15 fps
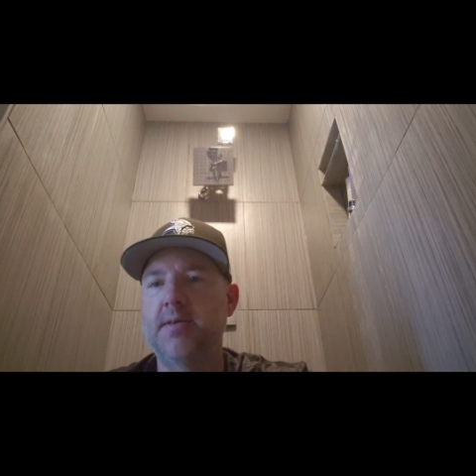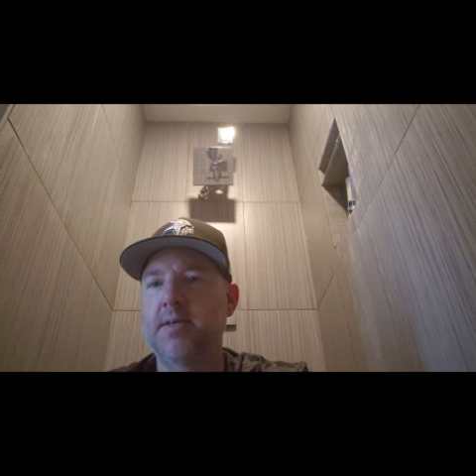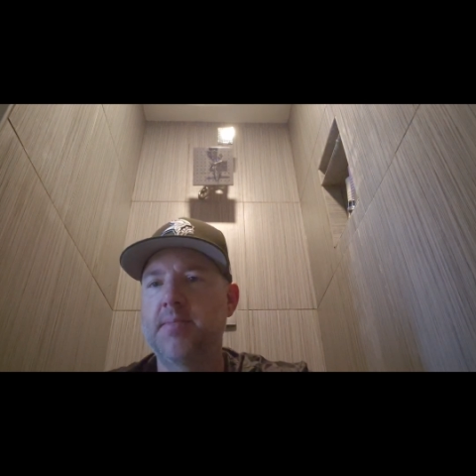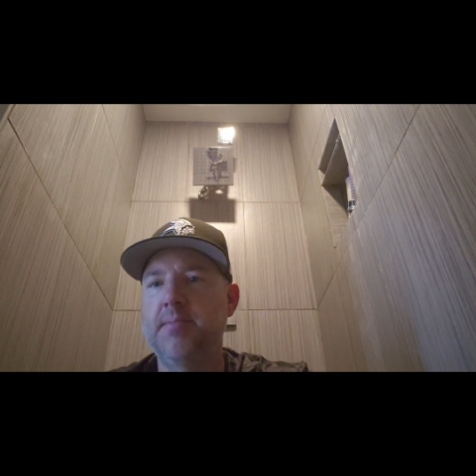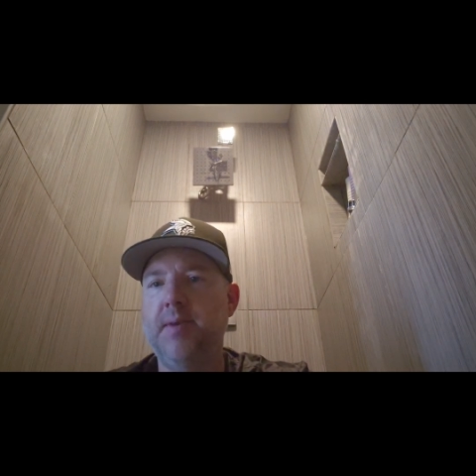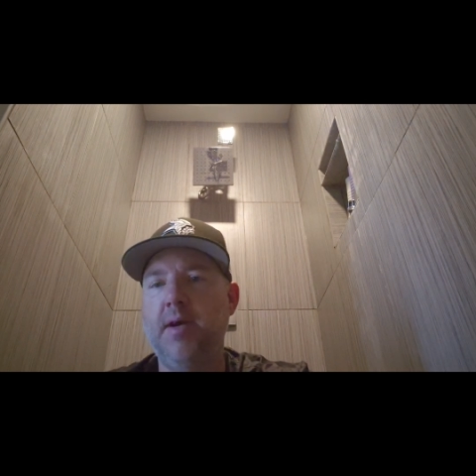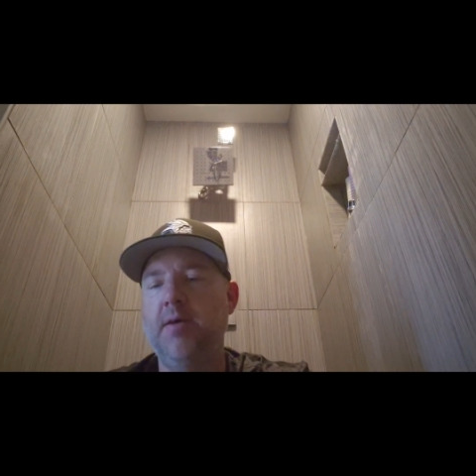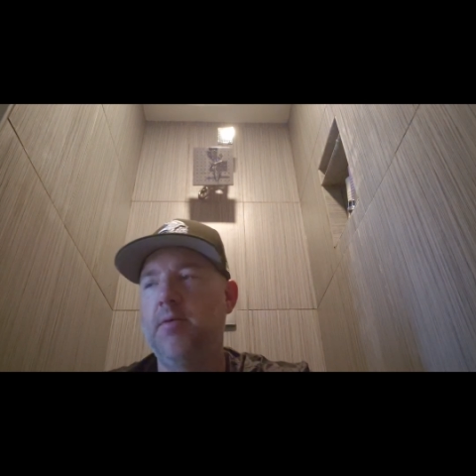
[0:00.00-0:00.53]

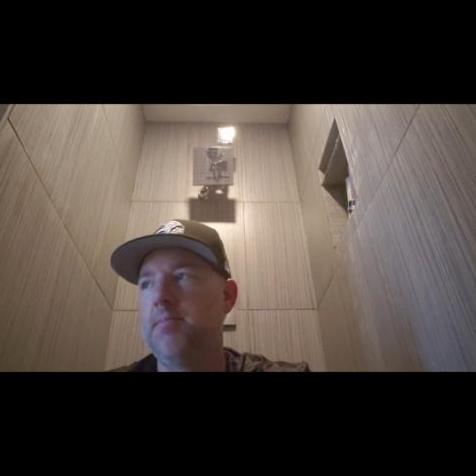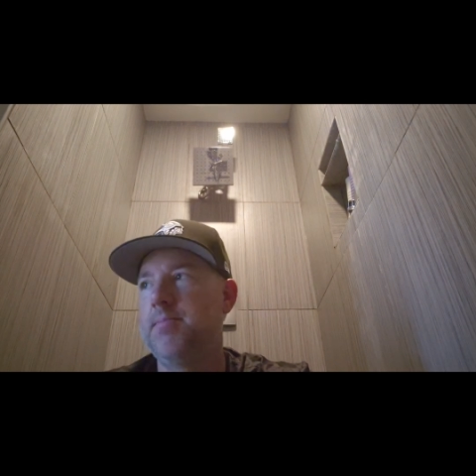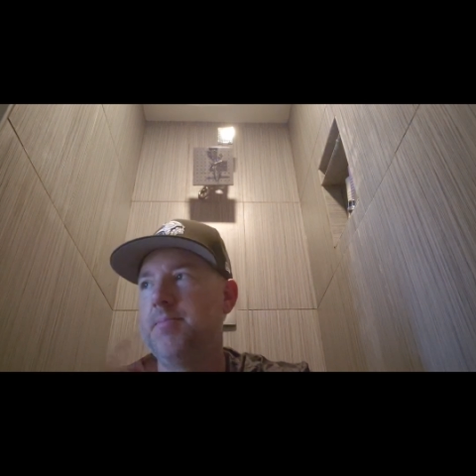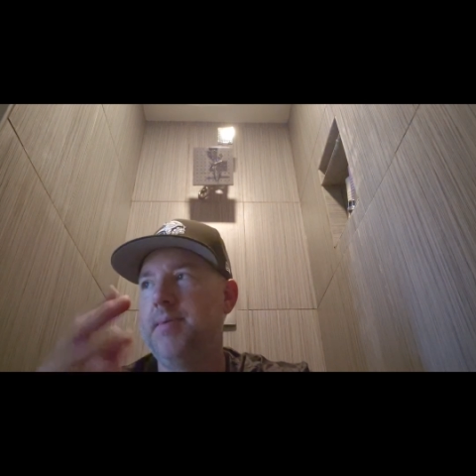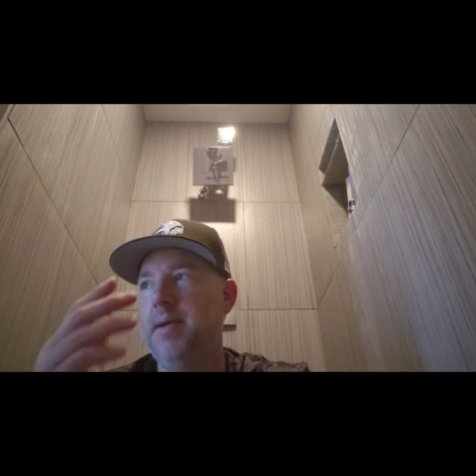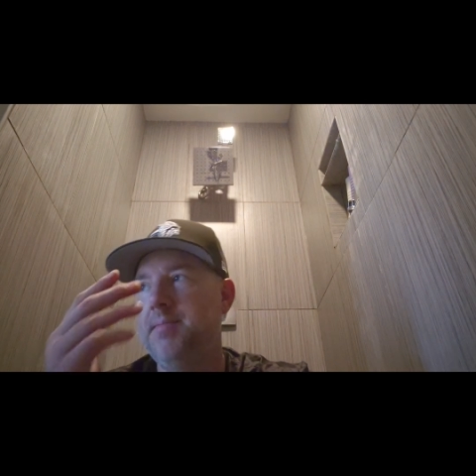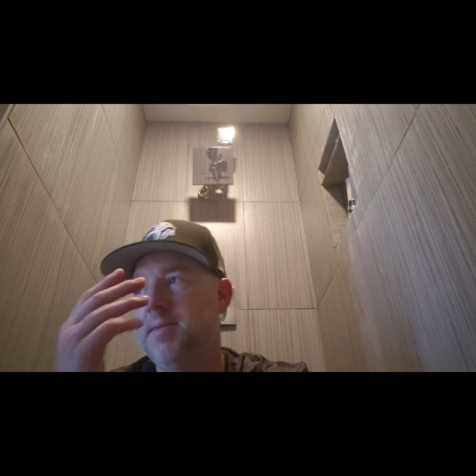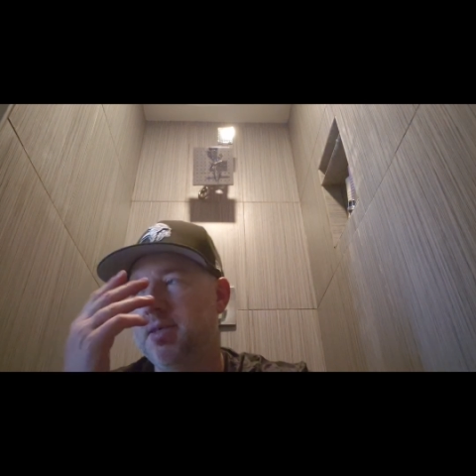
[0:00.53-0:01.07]

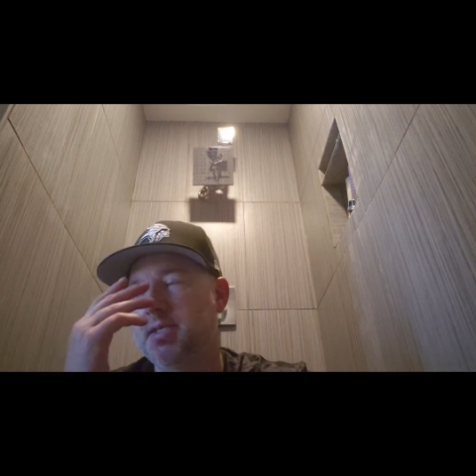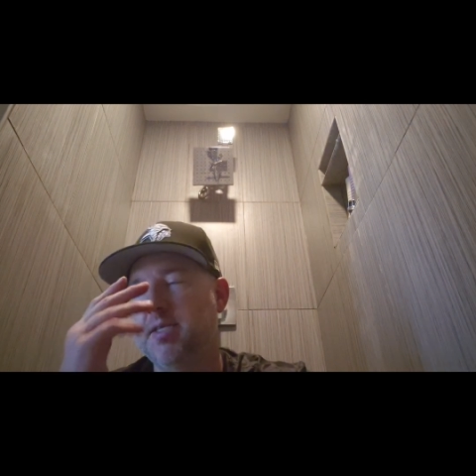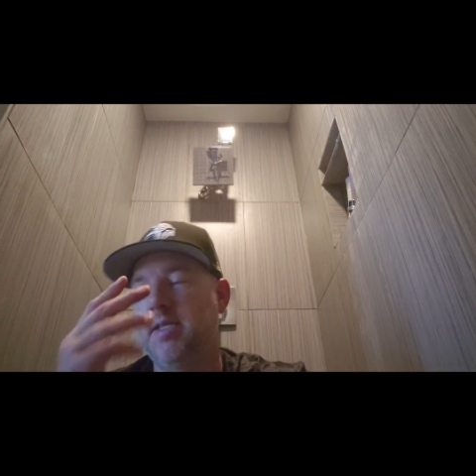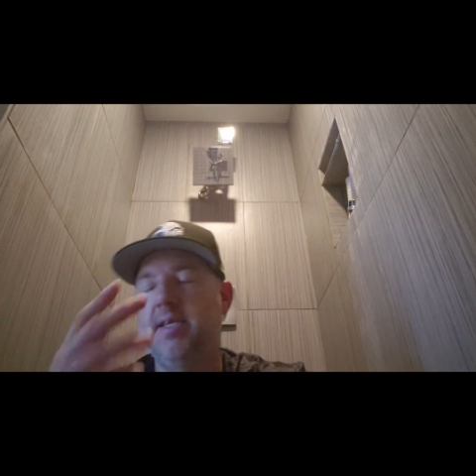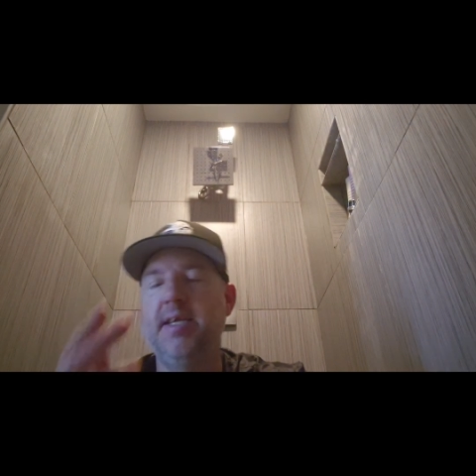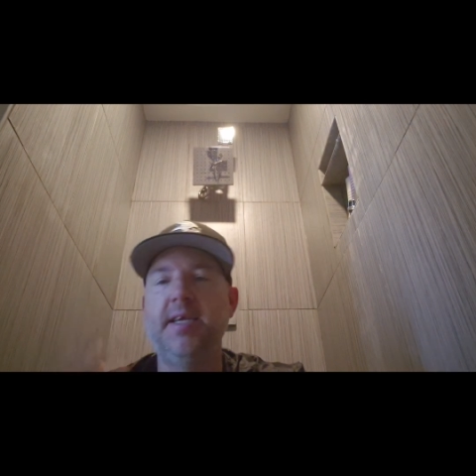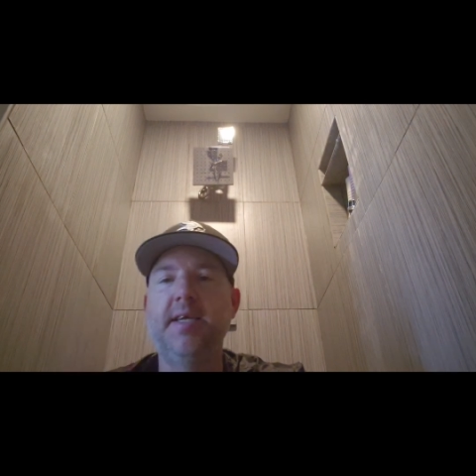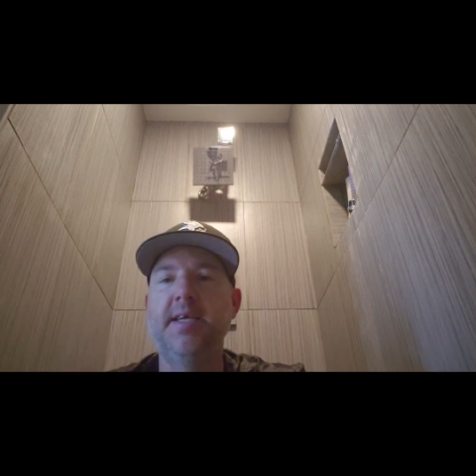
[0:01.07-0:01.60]
Maybe there's a
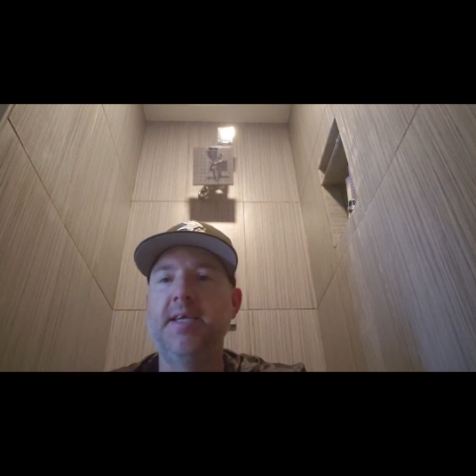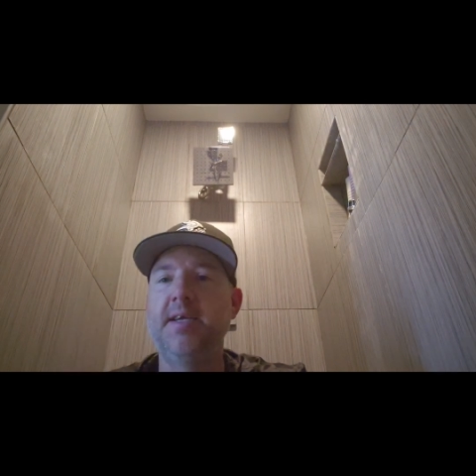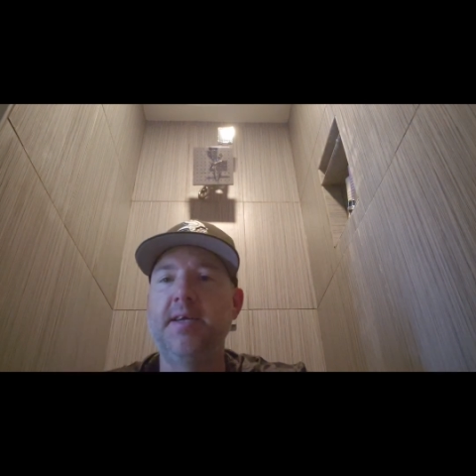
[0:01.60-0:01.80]
leak.